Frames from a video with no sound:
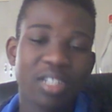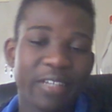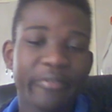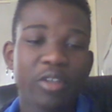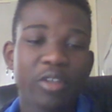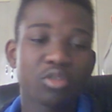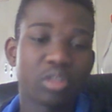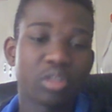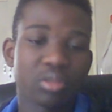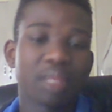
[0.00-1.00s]
effect on
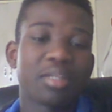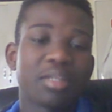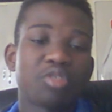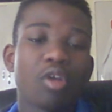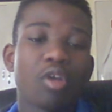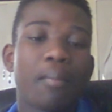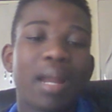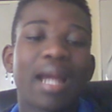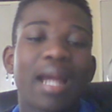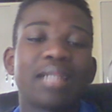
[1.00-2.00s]
you that makes you
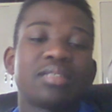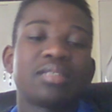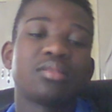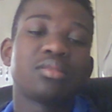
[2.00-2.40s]
obliged